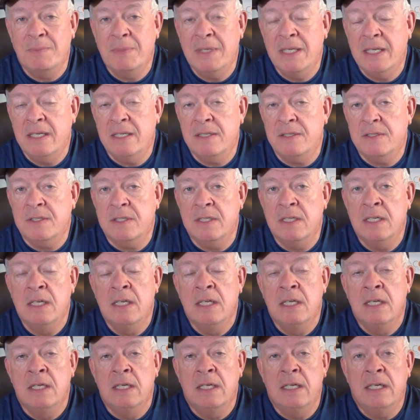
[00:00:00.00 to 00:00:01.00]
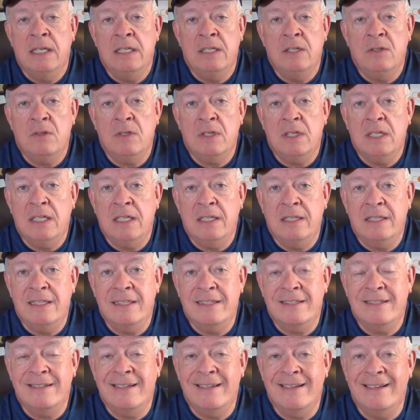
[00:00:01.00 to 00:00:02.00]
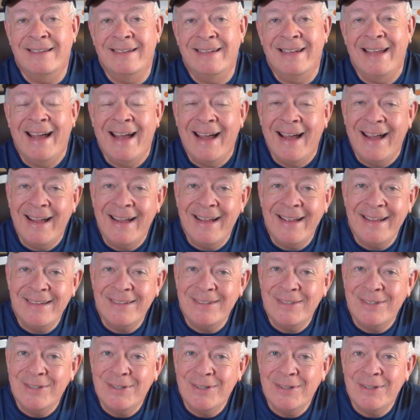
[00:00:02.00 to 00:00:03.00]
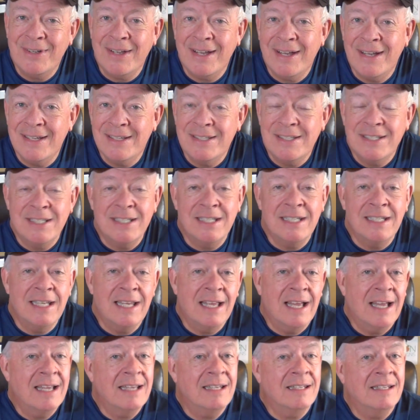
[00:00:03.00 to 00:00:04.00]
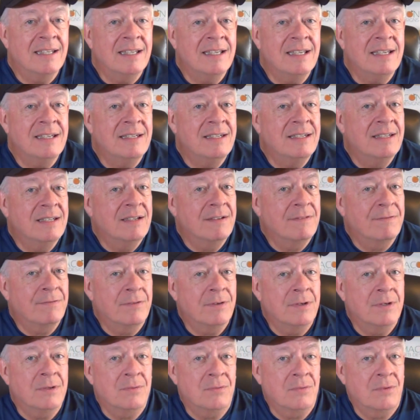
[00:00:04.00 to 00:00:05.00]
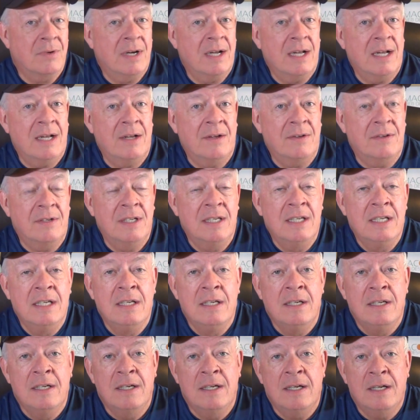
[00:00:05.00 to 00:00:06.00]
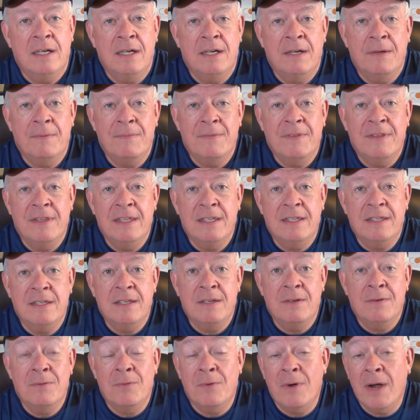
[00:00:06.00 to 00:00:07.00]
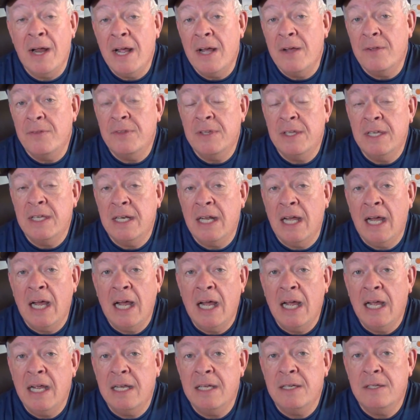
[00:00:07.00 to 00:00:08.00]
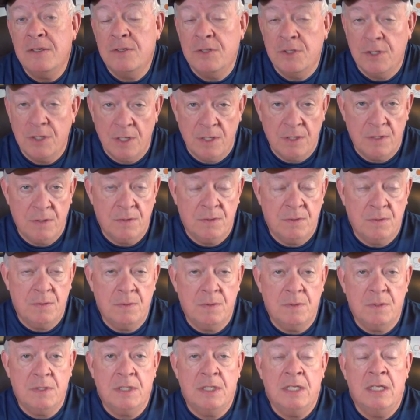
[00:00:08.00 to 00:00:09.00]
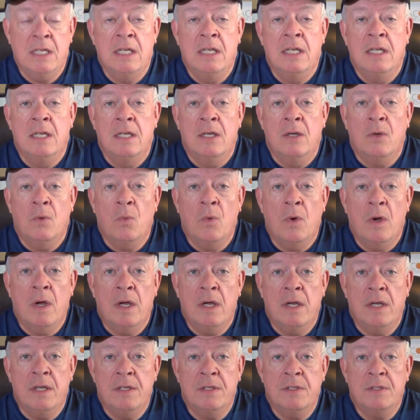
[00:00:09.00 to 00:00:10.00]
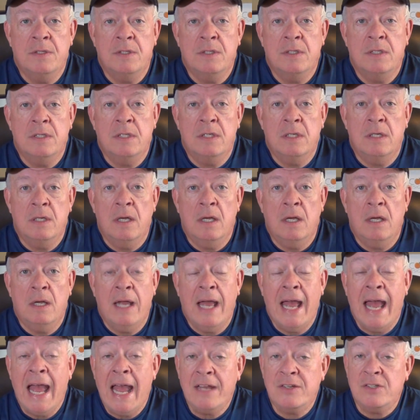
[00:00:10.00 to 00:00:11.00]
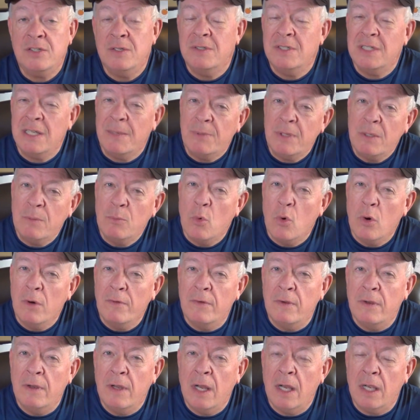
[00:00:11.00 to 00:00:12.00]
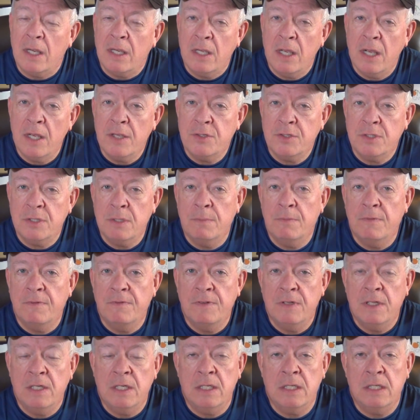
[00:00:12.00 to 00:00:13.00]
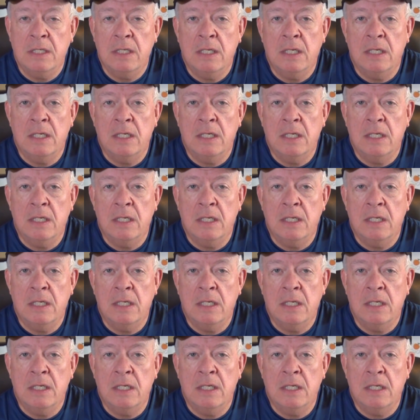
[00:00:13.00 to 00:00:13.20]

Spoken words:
minutes, and you can get this done. I took a slightly different route. The route that I chose was actually something more of a custom fit,